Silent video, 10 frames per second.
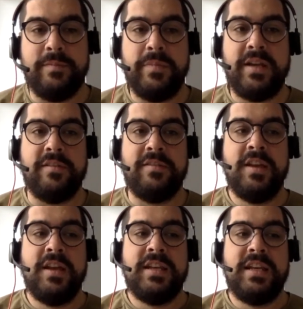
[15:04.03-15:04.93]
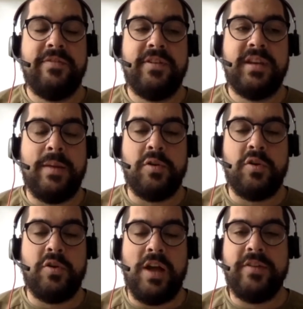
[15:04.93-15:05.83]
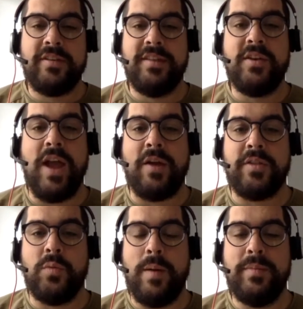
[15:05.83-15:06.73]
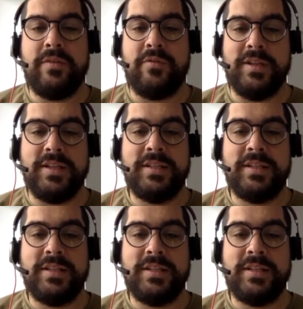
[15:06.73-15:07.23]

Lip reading: because different demographics interact with the web differently.